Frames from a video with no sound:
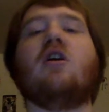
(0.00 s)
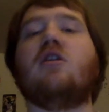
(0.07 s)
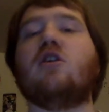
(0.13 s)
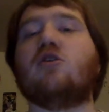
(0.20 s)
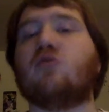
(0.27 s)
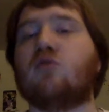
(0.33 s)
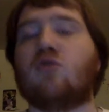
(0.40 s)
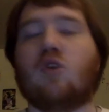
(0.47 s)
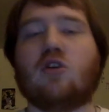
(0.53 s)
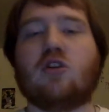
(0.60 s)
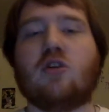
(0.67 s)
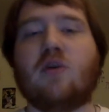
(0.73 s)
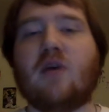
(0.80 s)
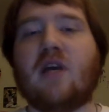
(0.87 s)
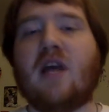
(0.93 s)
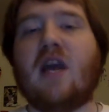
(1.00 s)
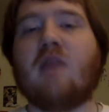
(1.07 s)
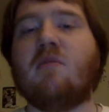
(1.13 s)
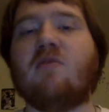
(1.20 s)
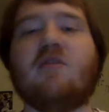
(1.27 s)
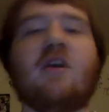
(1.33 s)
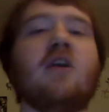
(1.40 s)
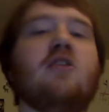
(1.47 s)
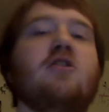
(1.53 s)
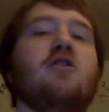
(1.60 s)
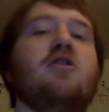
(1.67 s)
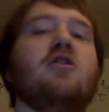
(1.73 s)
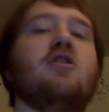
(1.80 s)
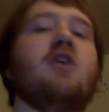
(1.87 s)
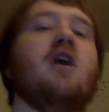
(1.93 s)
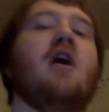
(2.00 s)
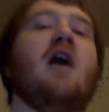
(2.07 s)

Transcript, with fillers: This was also a game of inches,